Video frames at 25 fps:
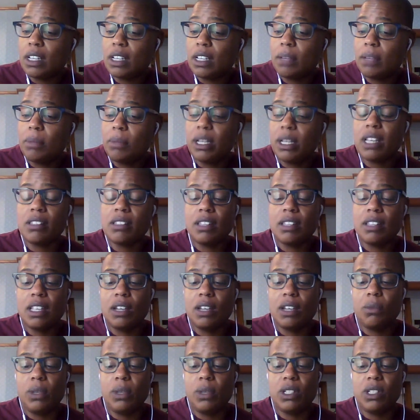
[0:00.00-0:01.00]
because
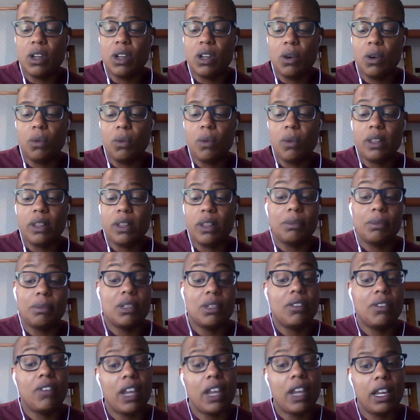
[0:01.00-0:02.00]
then we don't want them to
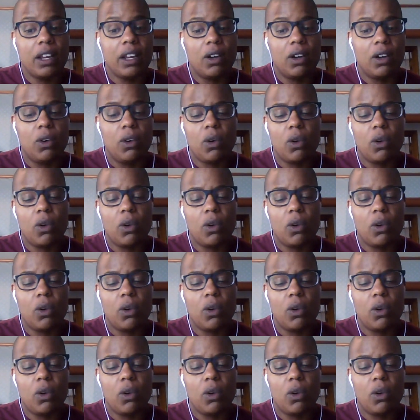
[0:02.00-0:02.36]
fail,